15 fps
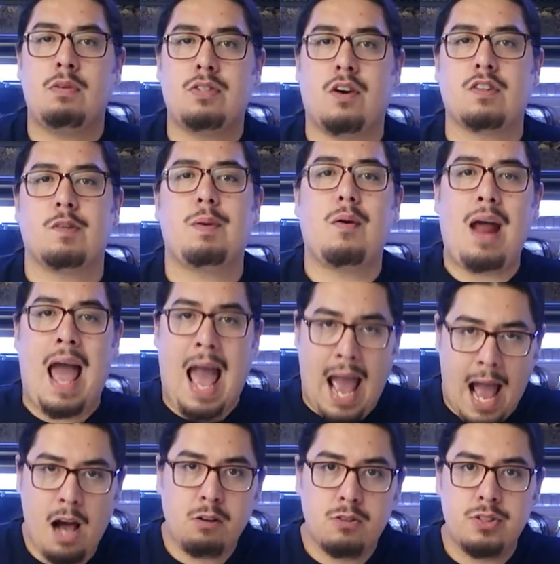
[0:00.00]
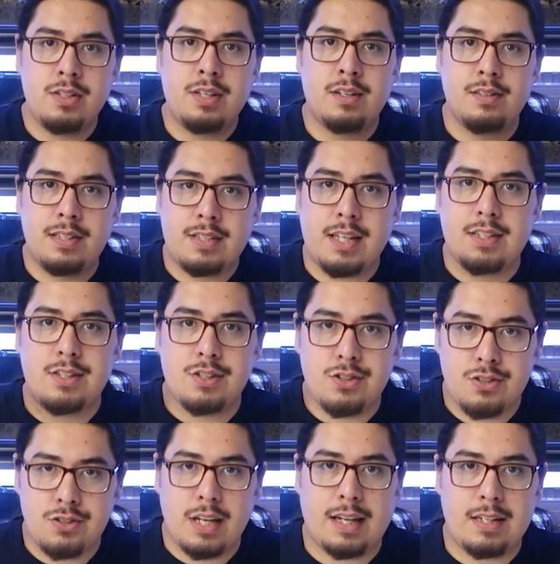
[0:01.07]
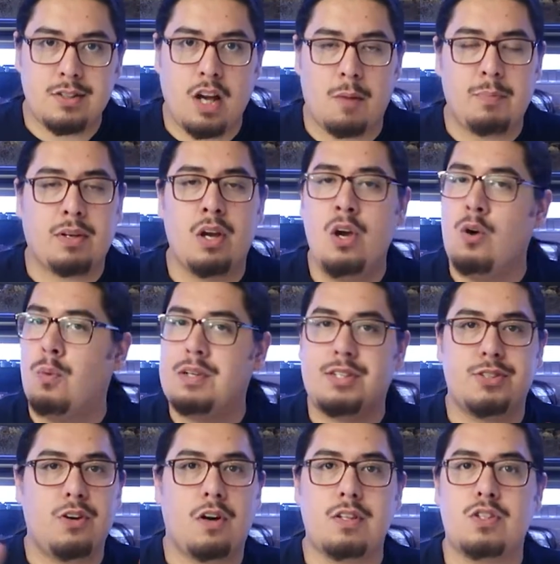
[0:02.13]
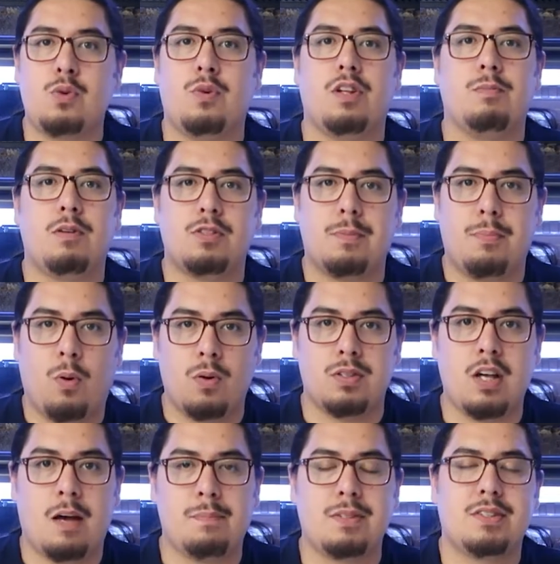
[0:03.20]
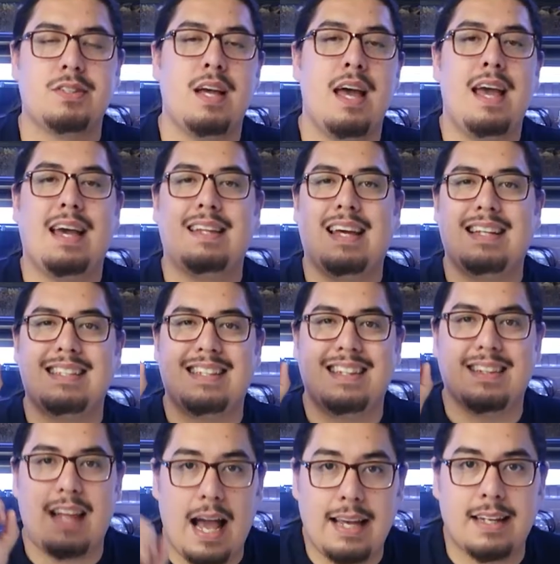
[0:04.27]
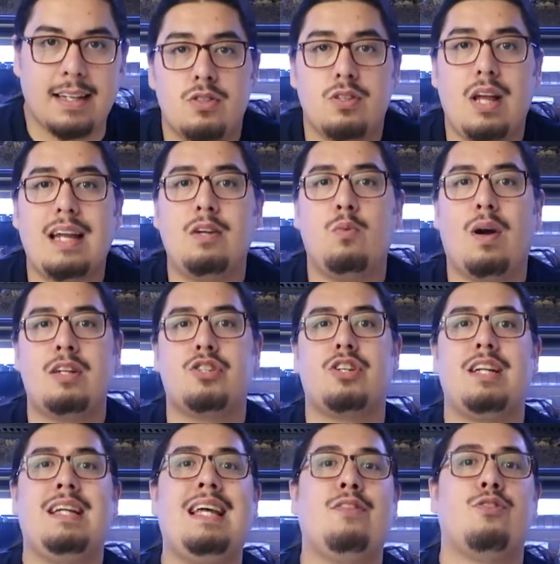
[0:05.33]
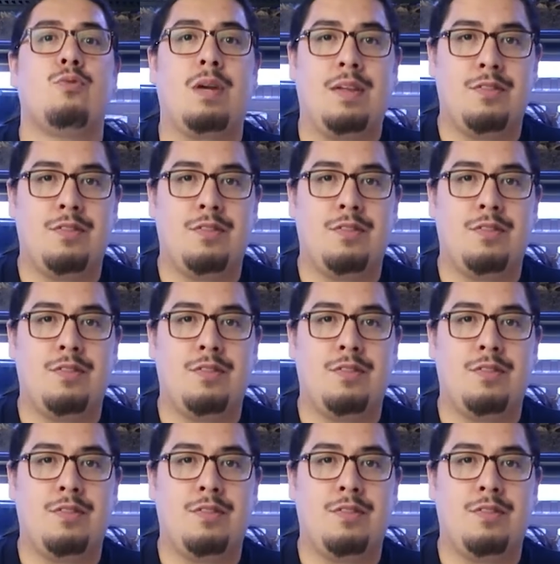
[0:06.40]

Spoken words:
we talked about housing. Let's get to the second topic, which is honestly one of the most important topics, and that is lighting. So lighting-wise, you're going to need 3